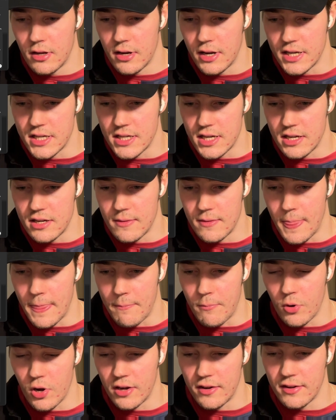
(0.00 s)
Let's
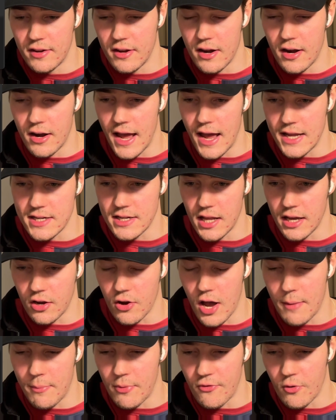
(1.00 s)
put it here as like a
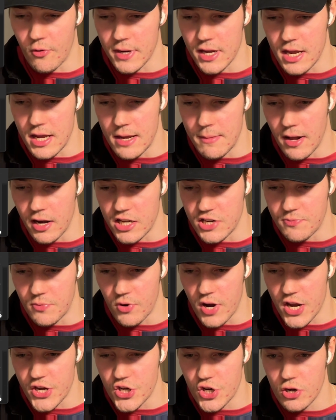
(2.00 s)
high-performing email
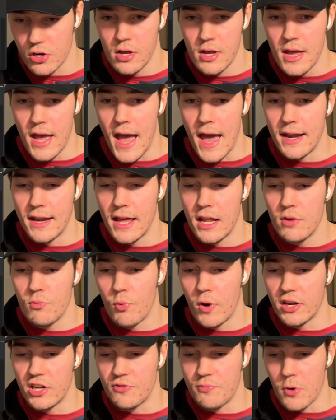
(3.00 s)
inspiration. And then what
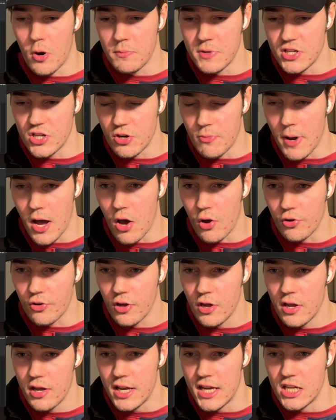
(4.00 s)
this prompt is about, it's